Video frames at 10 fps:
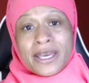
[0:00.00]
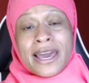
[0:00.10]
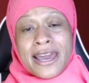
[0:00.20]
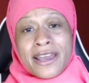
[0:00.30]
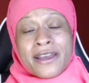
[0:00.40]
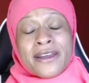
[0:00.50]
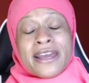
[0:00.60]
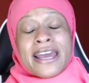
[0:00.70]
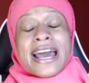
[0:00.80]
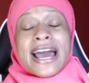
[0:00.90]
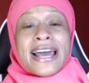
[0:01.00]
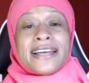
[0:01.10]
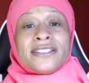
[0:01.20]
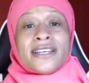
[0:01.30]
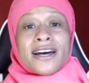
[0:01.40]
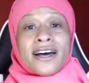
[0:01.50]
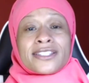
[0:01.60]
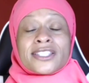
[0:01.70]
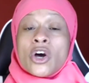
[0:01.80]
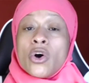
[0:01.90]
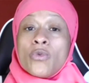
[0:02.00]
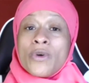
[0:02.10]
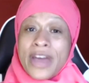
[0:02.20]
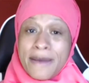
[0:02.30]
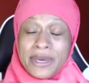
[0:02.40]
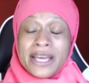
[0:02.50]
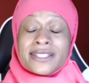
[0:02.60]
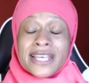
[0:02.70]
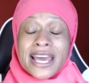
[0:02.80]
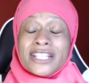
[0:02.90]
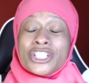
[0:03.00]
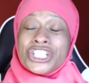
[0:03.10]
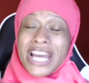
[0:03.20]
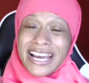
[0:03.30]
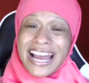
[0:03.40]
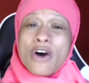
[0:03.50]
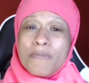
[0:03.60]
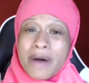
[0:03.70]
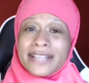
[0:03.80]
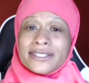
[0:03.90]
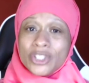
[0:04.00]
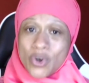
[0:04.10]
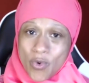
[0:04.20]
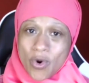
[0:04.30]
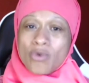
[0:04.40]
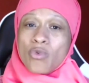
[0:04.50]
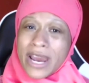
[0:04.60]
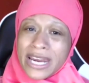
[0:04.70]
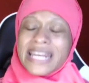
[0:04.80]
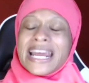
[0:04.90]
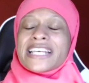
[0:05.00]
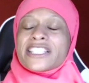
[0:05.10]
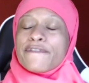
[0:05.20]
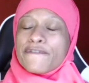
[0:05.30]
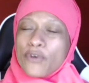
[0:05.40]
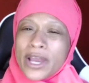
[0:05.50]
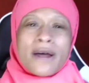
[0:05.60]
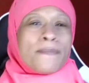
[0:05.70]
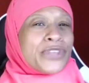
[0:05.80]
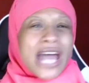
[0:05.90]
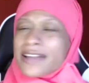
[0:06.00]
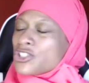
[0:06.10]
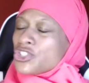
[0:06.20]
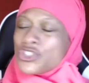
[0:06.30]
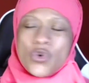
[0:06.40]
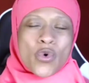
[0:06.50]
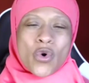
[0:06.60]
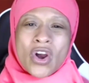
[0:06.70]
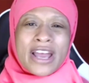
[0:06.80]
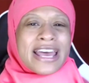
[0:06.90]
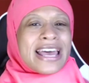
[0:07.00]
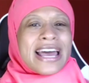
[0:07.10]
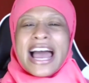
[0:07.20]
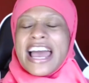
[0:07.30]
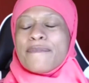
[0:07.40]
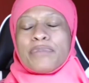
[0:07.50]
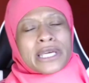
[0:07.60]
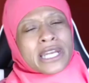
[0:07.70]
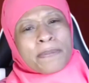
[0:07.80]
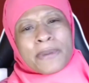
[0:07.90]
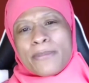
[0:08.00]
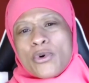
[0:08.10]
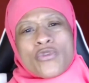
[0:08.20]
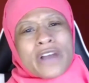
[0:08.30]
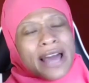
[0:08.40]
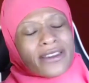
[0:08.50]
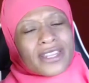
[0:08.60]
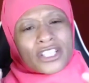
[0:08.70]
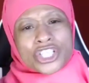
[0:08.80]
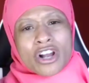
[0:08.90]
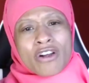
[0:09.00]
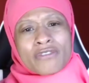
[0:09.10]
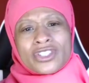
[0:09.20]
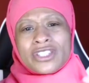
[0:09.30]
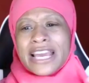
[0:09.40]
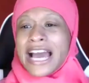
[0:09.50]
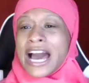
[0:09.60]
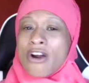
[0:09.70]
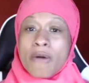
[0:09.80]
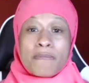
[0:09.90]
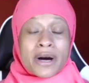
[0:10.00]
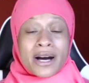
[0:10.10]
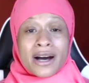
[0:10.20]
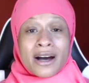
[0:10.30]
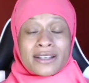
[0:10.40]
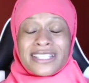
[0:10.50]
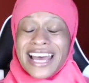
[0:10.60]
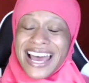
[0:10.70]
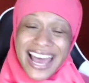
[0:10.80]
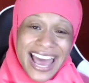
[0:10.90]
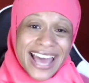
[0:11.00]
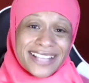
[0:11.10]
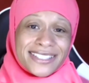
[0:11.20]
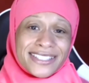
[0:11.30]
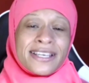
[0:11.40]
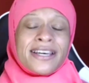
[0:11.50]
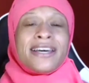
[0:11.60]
Okay. And uh, so, with that being said, check out my store. Reading is freedom.store. I have plenty of people who gotten the shirts, they got our mugs, hats,